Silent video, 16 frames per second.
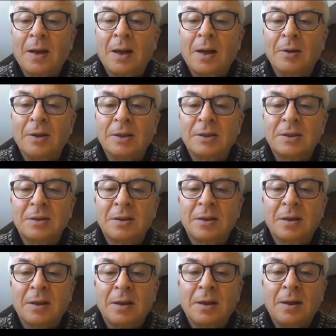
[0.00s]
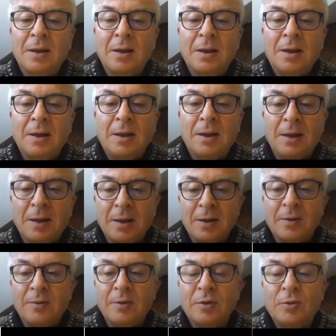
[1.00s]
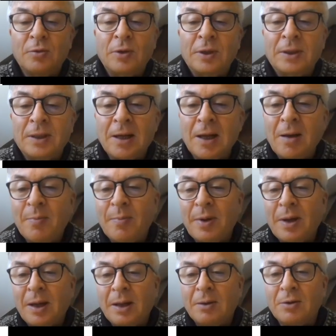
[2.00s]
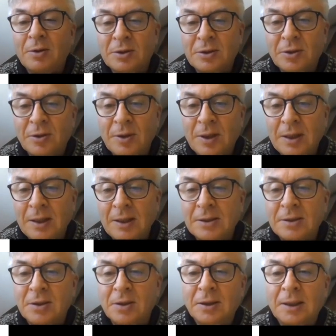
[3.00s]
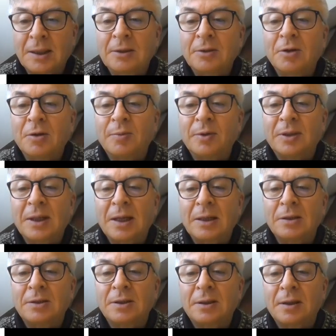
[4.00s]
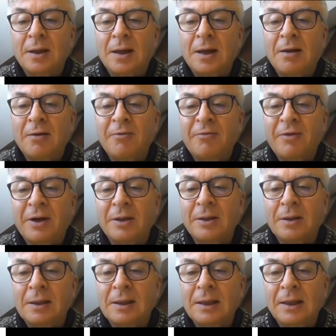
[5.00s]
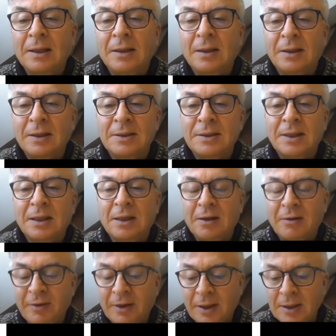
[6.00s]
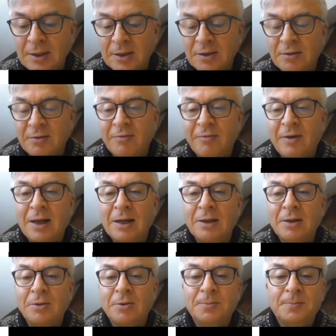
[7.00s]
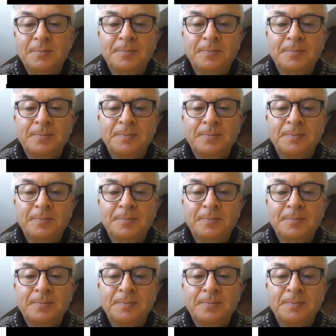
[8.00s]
how it's written up and also in its interpretation. And finally, the significance value.